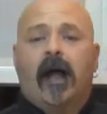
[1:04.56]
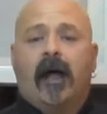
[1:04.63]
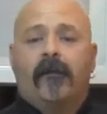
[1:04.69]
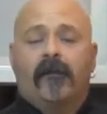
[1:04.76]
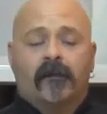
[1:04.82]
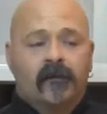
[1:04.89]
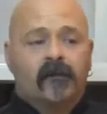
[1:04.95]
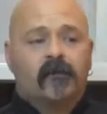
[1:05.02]

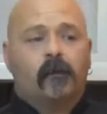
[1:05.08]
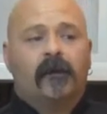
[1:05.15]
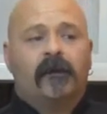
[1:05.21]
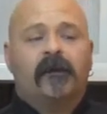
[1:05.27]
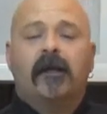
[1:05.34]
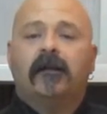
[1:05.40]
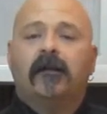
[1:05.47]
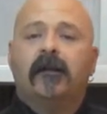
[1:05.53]
And this is
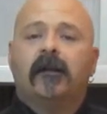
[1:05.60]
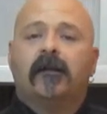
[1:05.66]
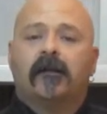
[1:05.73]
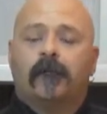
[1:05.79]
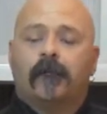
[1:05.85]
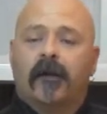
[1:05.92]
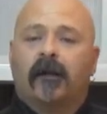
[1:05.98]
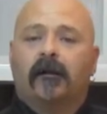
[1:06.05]
what they did
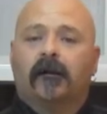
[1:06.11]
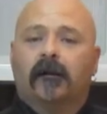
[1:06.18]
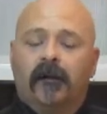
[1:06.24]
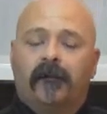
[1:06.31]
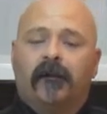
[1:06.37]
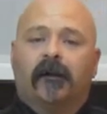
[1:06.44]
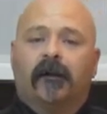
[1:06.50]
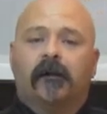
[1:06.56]
to make a
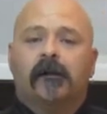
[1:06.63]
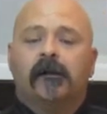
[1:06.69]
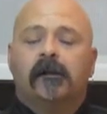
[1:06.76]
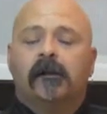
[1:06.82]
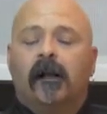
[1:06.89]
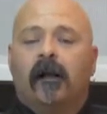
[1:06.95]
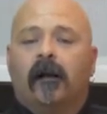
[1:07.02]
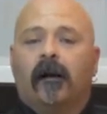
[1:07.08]
living.
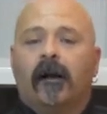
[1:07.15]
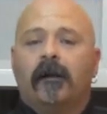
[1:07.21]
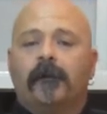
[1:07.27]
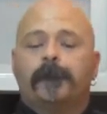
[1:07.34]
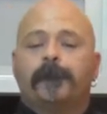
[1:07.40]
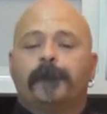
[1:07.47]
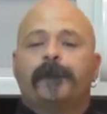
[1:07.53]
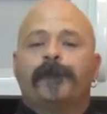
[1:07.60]
All
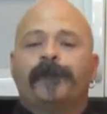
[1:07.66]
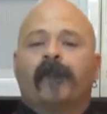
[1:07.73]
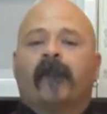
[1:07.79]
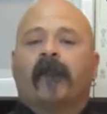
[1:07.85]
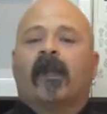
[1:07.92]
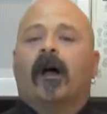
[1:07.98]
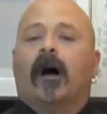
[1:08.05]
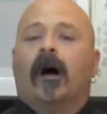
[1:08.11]
right?
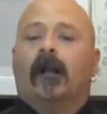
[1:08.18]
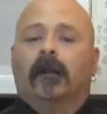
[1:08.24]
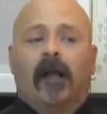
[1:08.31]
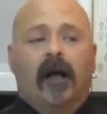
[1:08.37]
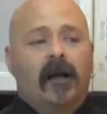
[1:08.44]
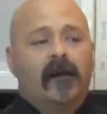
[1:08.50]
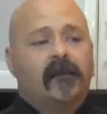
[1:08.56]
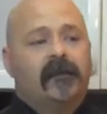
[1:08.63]
A
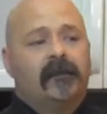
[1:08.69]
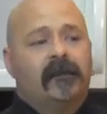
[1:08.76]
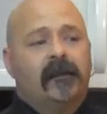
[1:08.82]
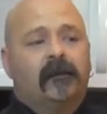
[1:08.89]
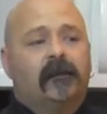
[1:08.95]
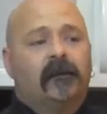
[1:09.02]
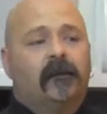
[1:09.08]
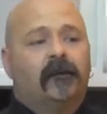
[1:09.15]
lot of the
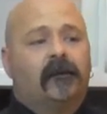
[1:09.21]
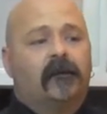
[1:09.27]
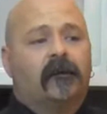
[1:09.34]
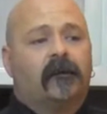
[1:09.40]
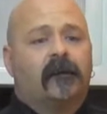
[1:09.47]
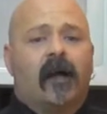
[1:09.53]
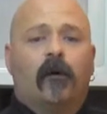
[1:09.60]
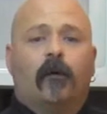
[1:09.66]
dishes
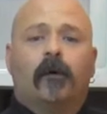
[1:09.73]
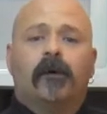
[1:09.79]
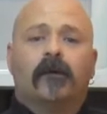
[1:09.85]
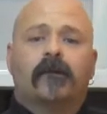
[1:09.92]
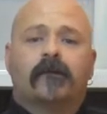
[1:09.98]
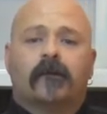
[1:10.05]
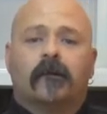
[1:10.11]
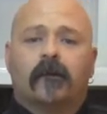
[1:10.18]
that we
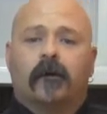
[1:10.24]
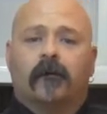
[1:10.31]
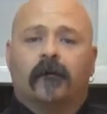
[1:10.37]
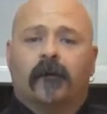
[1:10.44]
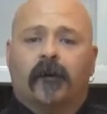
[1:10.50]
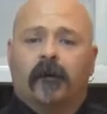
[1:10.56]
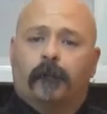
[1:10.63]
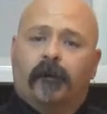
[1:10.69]

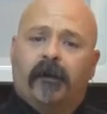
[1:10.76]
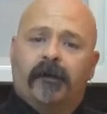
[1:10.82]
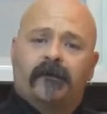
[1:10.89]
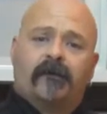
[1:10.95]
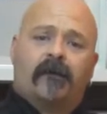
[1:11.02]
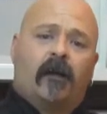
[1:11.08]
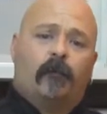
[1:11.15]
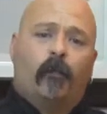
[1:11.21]
serve in
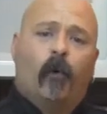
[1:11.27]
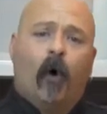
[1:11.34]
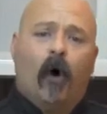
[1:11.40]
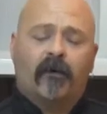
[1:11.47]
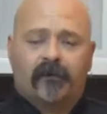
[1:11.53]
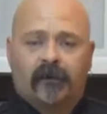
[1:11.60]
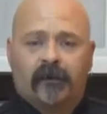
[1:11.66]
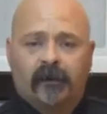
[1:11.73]
places like
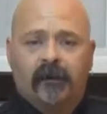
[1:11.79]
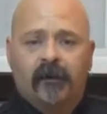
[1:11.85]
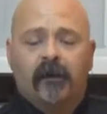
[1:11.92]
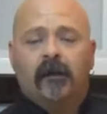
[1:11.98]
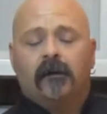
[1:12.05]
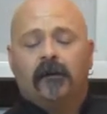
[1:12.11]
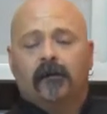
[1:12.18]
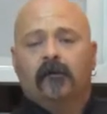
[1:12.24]
Boston,
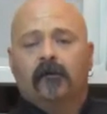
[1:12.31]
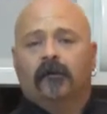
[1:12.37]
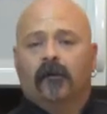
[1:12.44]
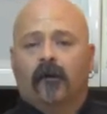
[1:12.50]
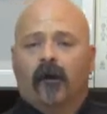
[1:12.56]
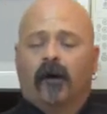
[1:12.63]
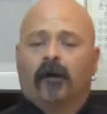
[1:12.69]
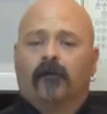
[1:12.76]
New
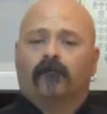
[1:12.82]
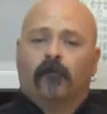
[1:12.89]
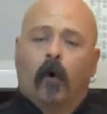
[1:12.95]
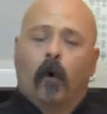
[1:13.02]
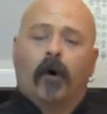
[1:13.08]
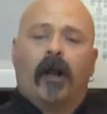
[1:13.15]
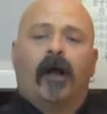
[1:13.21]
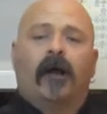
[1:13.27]
York,
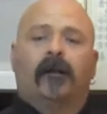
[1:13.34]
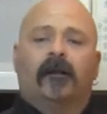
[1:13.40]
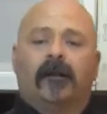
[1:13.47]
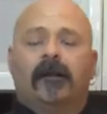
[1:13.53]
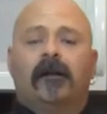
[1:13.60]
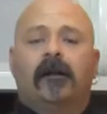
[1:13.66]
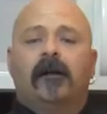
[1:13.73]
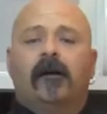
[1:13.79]
Rhode
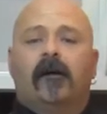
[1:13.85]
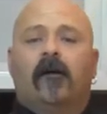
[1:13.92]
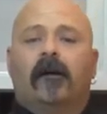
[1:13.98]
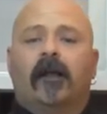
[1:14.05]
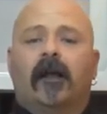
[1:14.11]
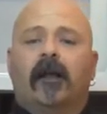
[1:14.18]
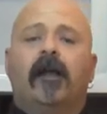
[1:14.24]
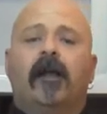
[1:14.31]
Island,
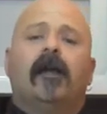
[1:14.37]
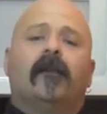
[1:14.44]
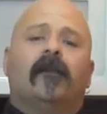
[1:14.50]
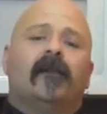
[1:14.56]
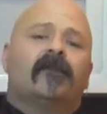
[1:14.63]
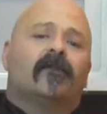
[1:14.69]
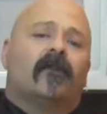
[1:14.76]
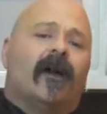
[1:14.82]
okay,
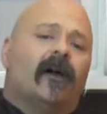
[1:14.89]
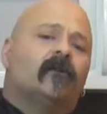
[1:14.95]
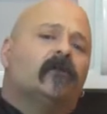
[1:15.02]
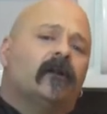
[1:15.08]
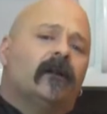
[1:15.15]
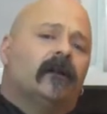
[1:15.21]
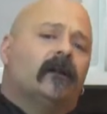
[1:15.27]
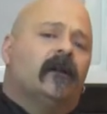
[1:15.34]
these are
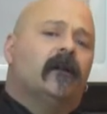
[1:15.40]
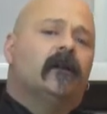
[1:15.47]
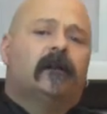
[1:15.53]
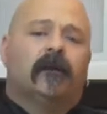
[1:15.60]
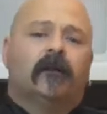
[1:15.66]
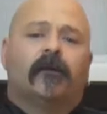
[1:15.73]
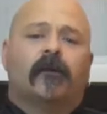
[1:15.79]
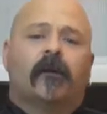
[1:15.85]
actually
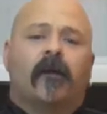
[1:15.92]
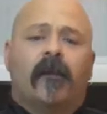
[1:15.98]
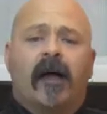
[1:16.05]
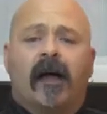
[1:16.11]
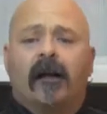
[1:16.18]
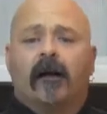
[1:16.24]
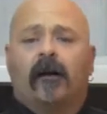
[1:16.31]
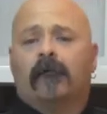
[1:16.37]
dishes
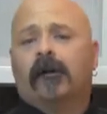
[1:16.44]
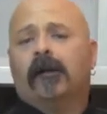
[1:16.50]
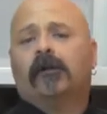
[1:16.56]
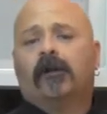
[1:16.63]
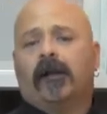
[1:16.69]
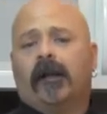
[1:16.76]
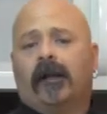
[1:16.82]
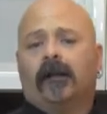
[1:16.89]
that
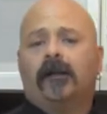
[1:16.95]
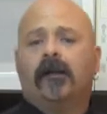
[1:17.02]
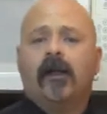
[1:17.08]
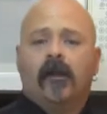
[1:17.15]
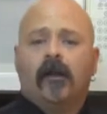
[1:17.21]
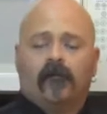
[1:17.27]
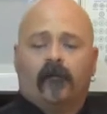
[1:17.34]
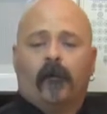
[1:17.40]
originated
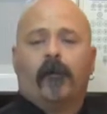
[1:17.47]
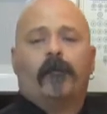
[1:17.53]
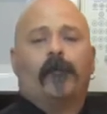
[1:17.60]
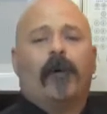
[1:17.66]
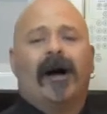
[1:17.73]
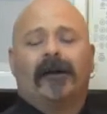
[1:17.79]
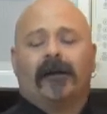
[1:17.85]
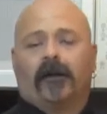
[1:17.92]
from the
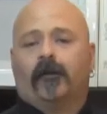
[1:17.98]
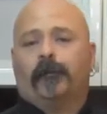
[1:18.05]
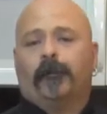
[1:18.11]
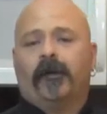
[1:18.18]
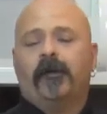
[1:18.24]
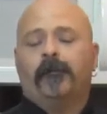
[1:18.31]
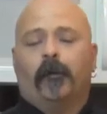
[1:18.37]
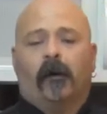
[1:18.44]
Bonaker
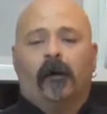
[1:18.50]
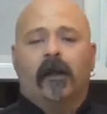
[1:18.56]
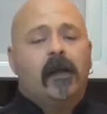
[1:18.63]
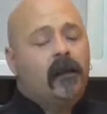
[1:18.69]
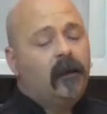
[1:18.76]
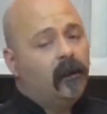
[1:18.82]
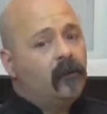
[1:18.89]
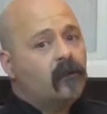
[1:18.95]
people.
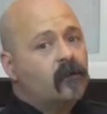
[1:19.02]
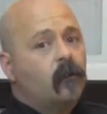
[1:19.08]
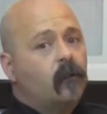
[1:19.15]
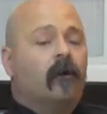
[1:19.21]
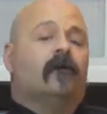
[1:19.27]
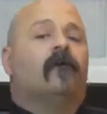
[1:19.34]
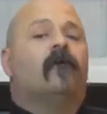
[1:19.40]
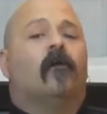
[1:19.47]
Here's
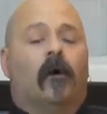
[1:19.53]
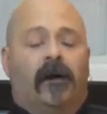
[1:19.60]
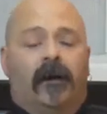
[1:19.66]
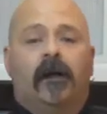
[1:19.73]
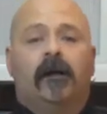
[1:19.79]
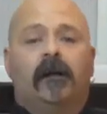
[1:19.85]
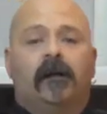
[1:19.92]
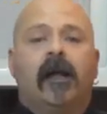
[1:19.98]
one for
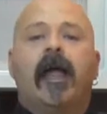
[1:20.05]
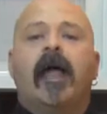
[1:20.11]
you.